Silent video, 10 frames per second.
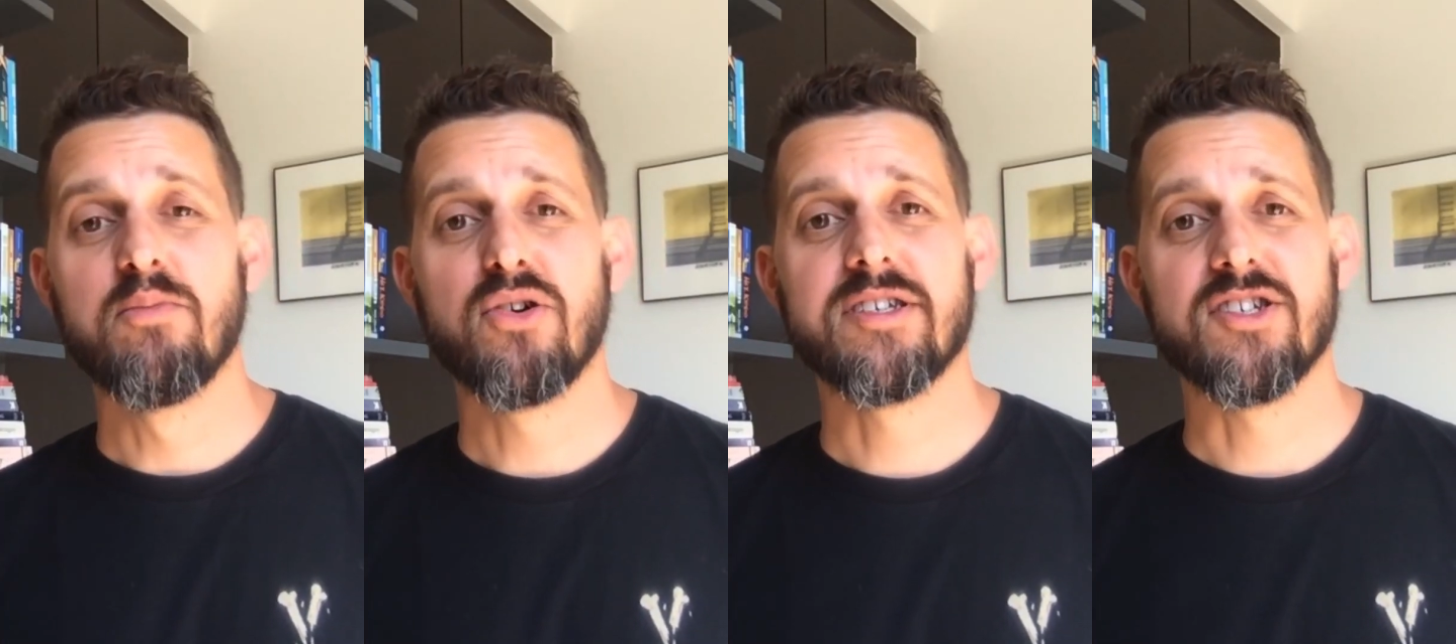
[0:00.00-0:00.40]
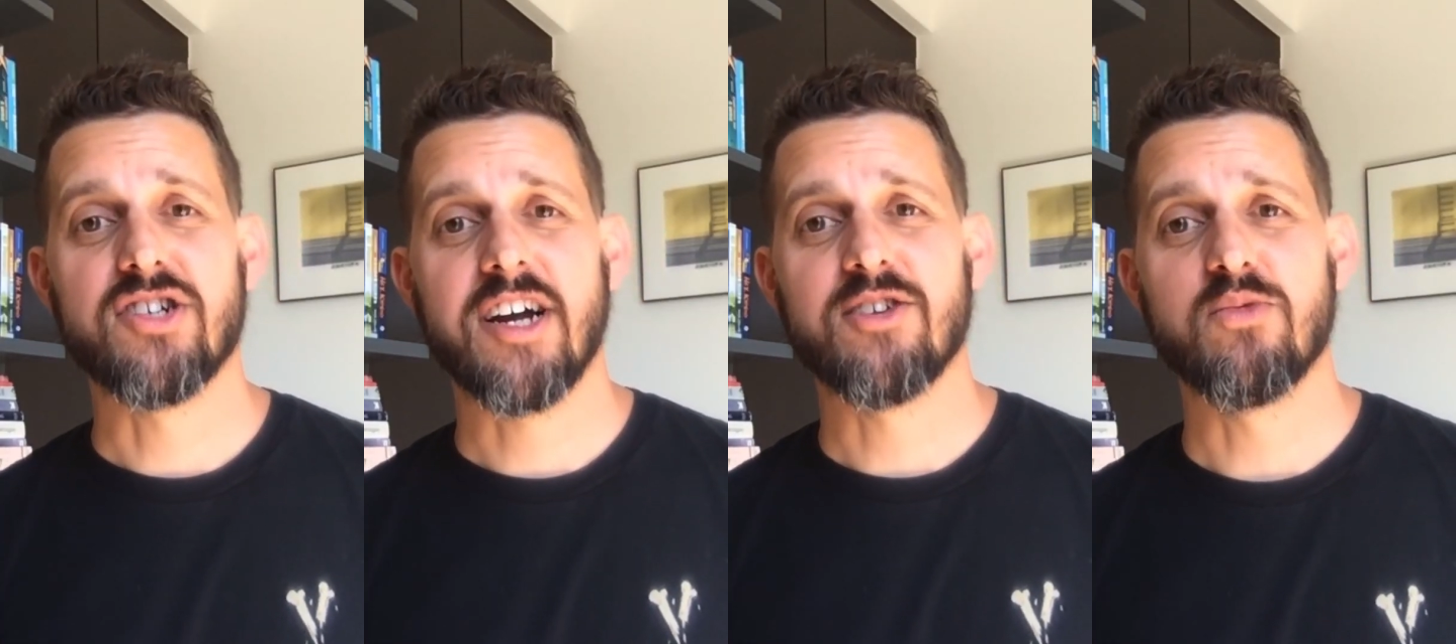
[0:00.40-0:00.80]
book as a
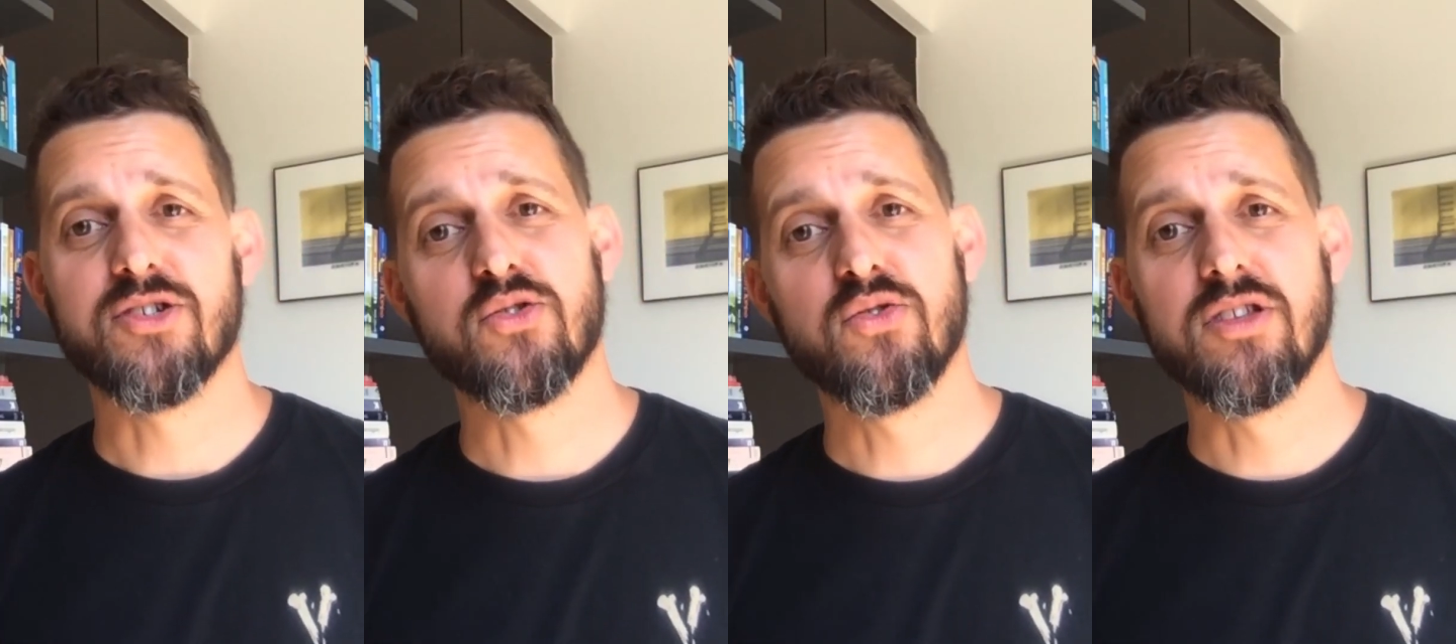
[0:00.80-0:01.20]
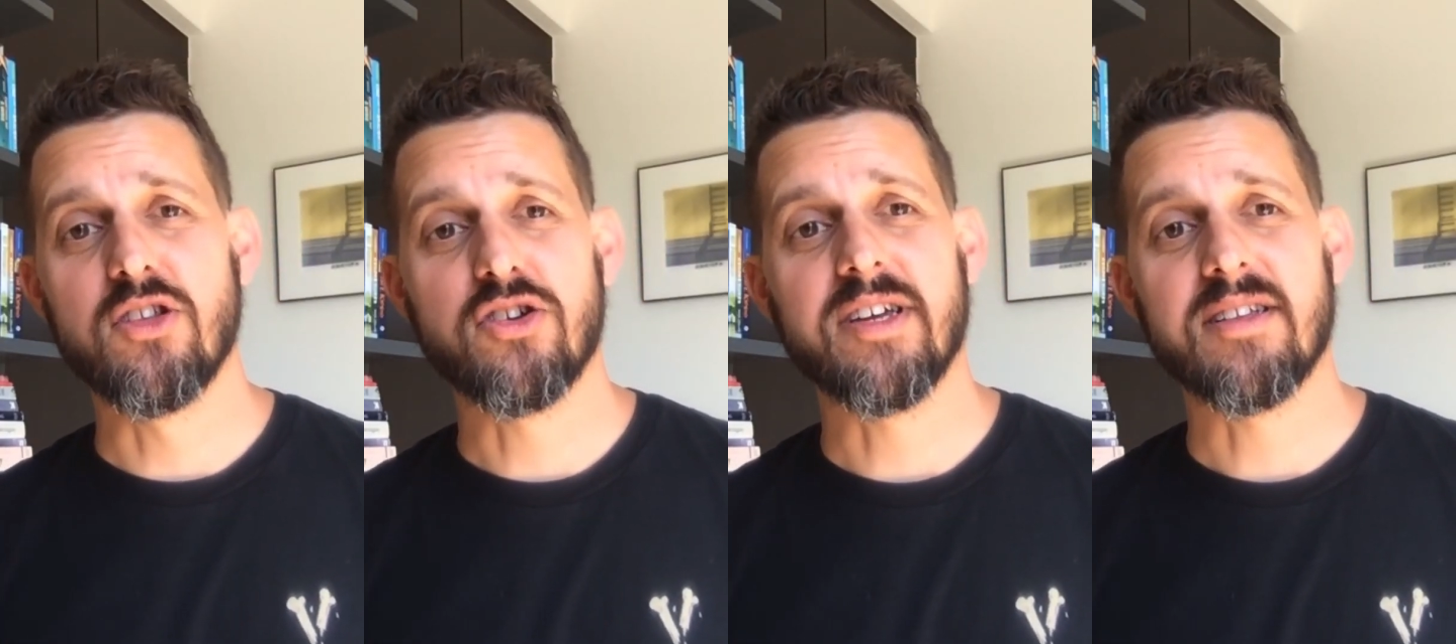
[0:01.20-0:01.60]
child was Through the
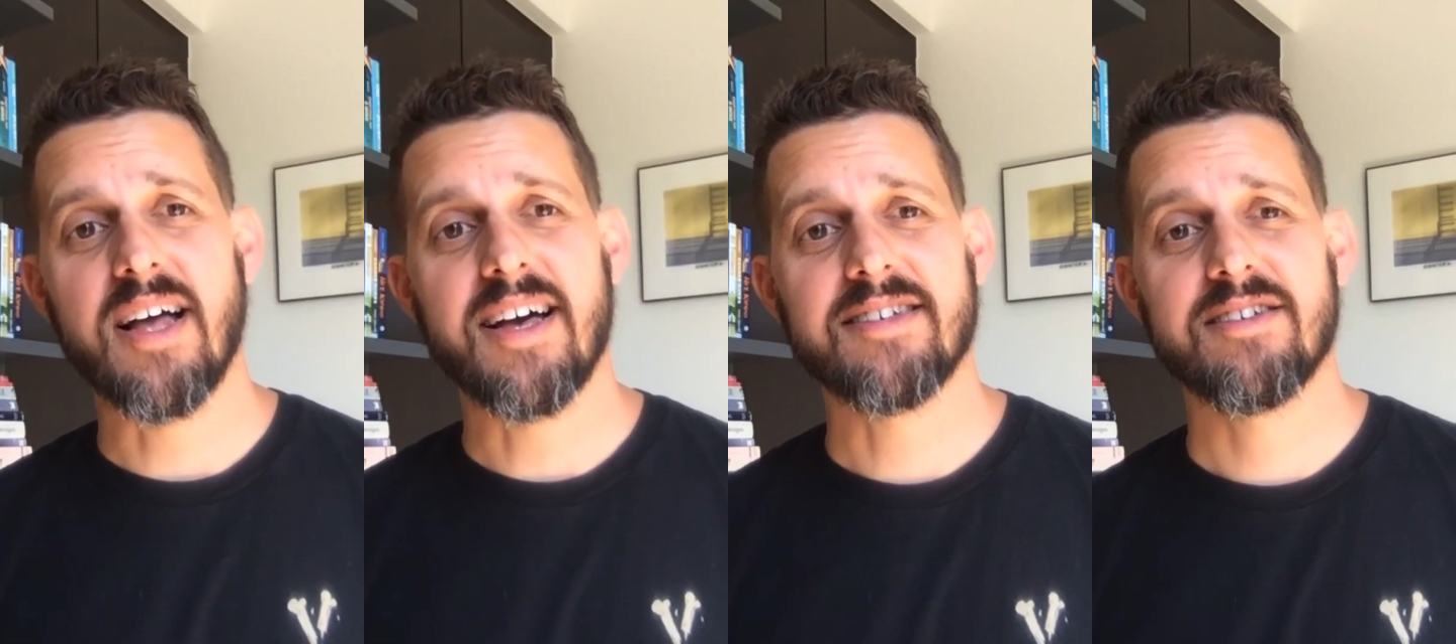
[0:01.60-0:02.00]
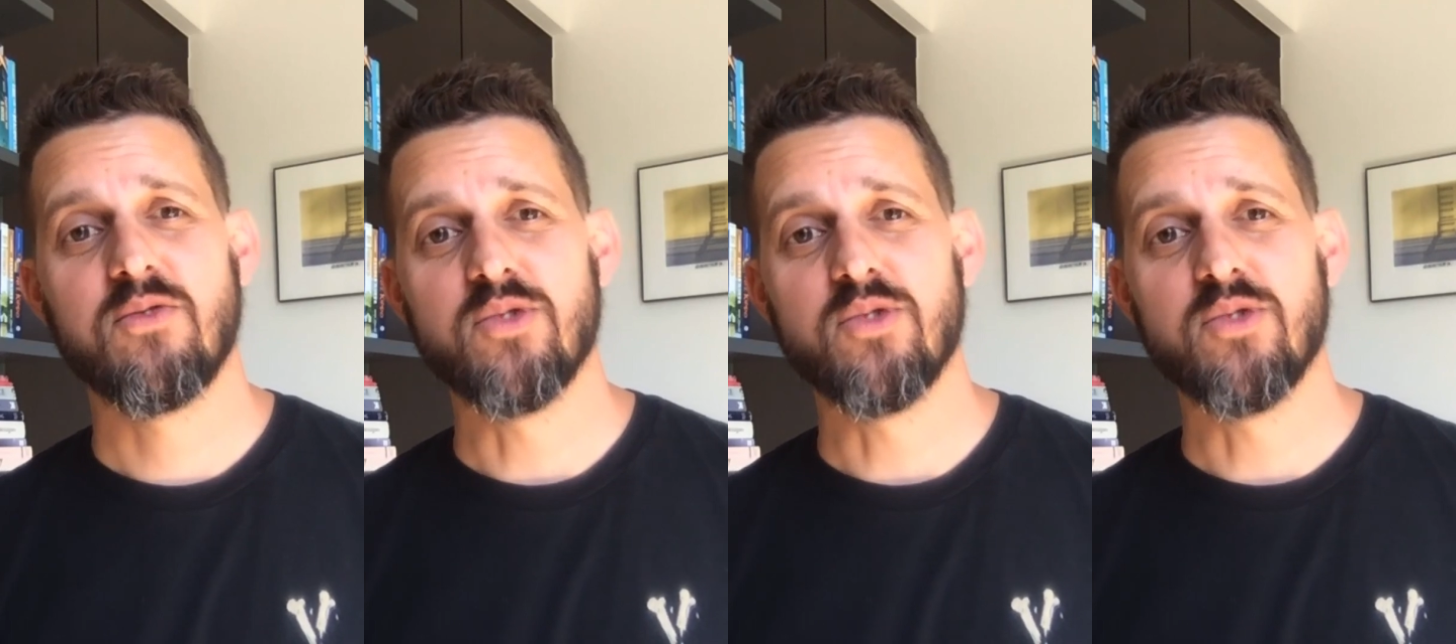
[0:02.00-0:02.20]
Looking Glass,